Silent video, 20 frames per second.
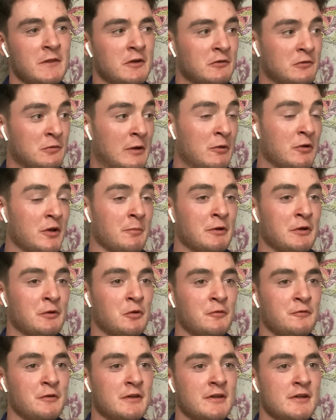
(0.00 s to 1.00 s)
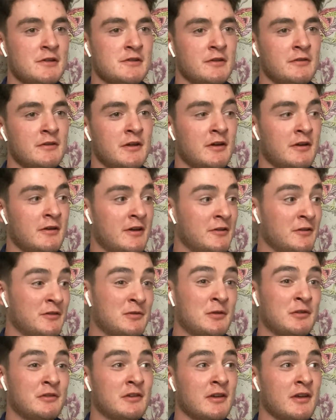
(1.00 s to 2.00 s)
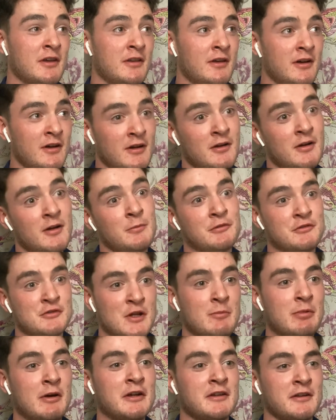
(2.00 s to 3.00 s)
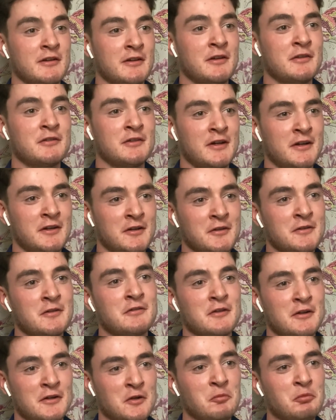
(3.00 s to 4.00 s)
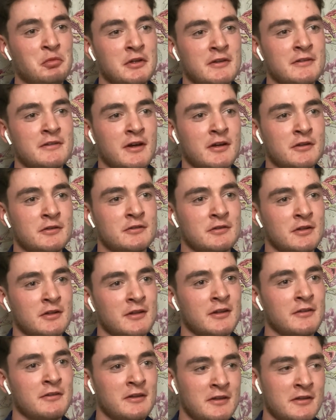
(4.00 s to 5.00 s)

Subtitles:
So I'll get my notification there, and as soon as I get that, I'm straight back into Asana to start completing tasks again.